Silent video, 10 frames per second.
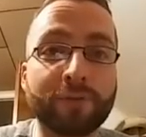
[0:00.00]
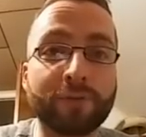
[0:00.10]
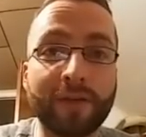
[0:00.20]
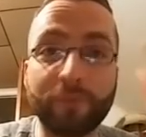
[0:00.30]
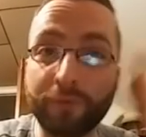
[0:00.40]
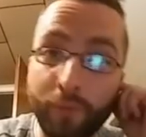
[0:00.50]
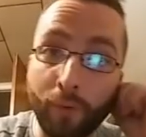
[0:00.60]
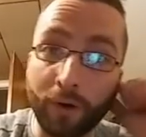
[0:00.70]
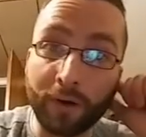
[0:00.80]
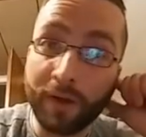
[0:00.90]
level
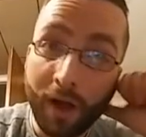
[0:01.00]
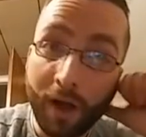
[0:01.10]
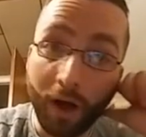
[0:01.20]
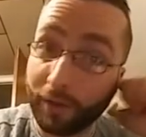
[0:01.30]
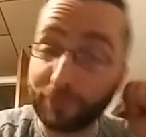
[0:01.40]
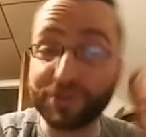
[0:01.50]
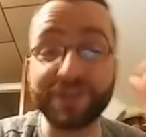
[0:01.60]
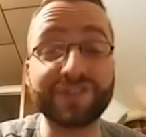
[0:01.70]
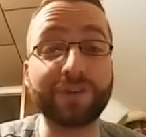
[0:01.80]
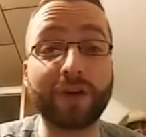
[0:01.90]
4, although
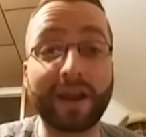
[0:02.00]
she's still got a